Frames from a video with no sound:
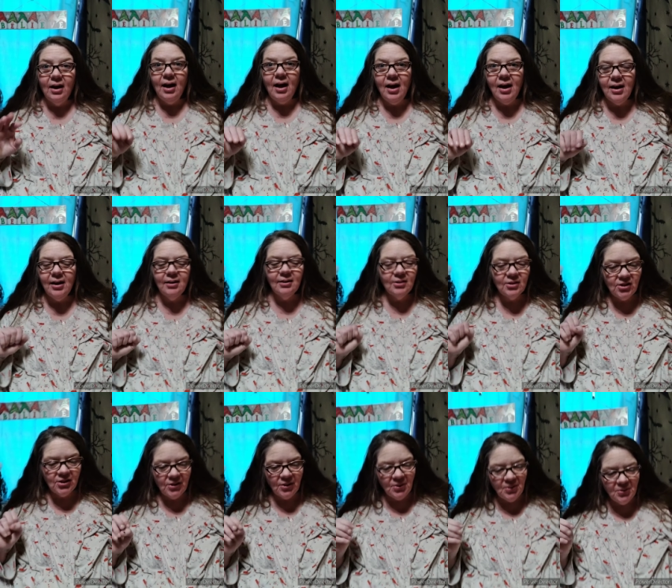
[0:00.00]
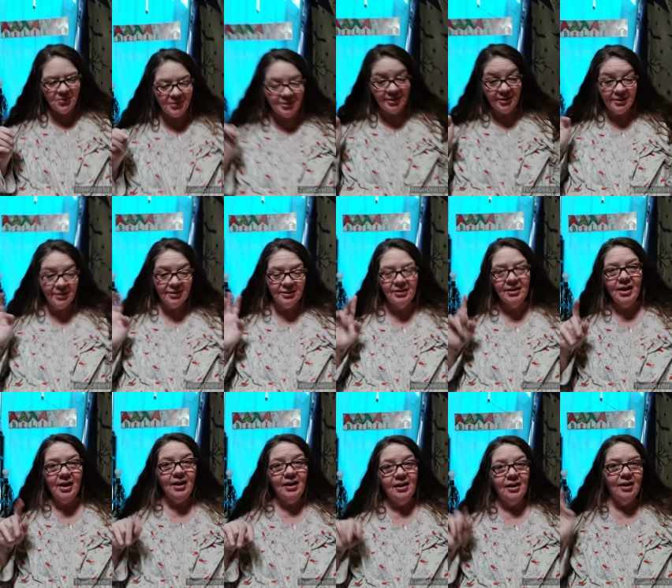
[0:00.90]
Hi. So
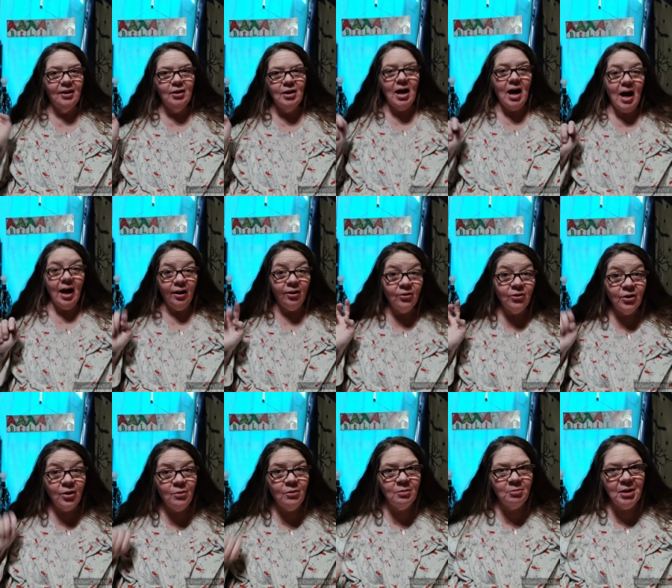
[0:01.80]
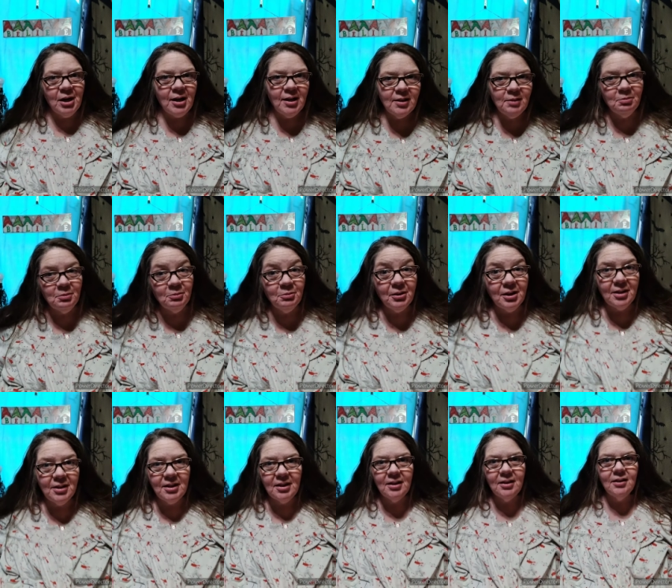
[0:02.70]
I don't know when my husband
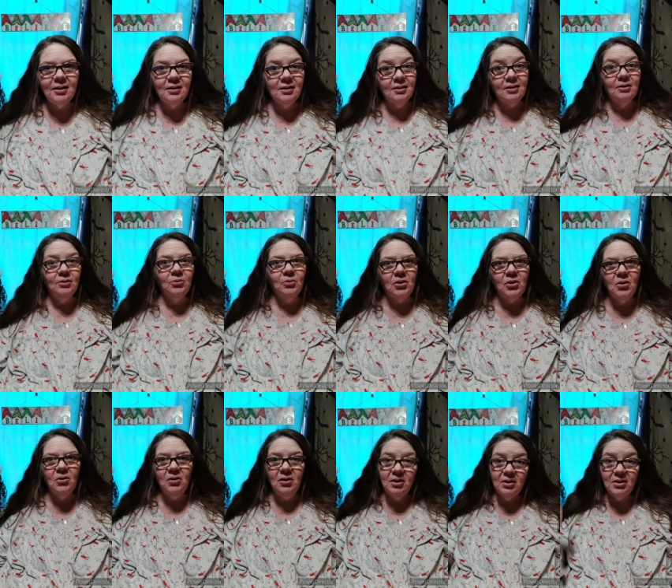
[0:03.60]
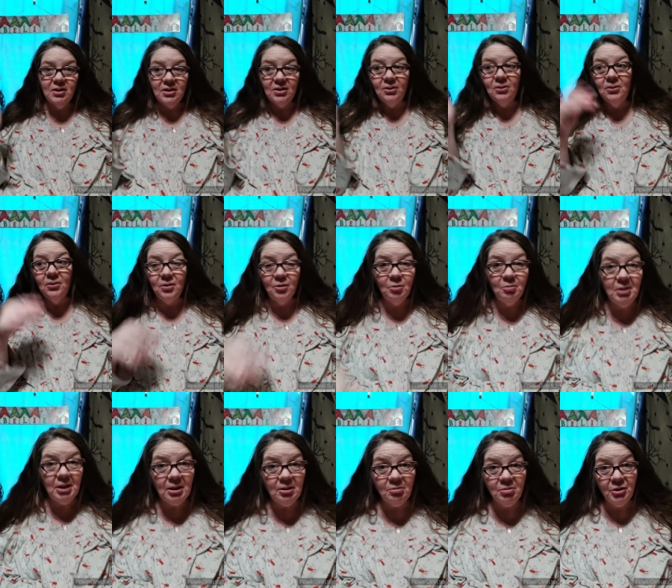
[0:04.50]
presses record, so there'll
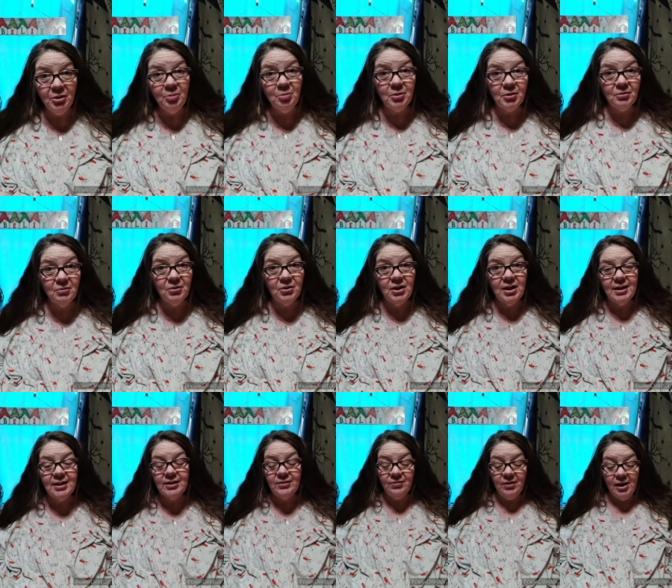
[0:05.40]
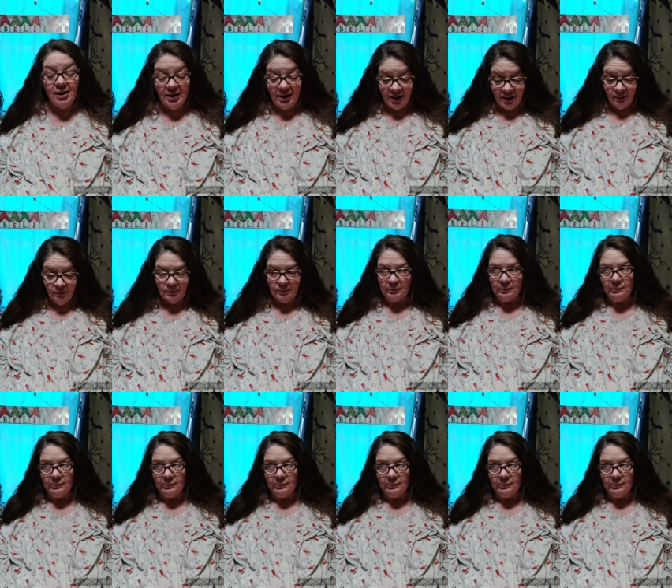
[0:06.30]
be a blooper for next Friday.